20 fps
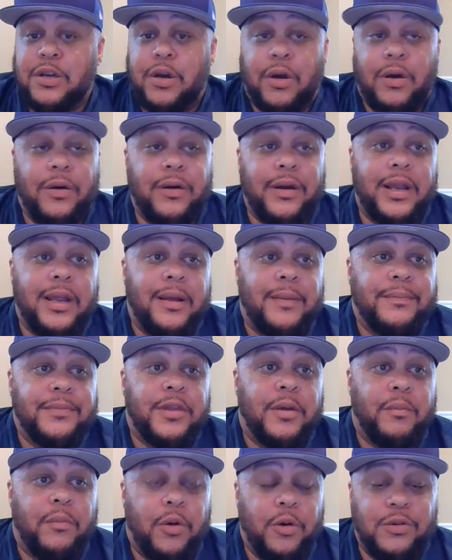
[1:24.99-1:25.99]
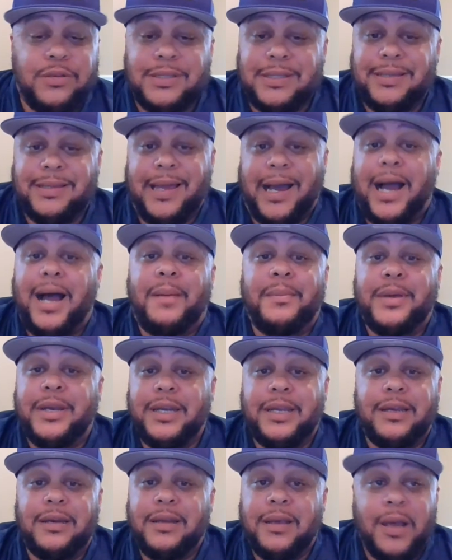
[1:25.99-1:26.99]
called him the most
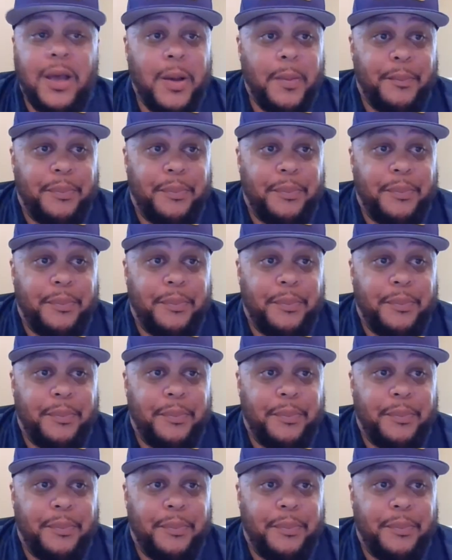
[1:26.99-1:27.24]
dominant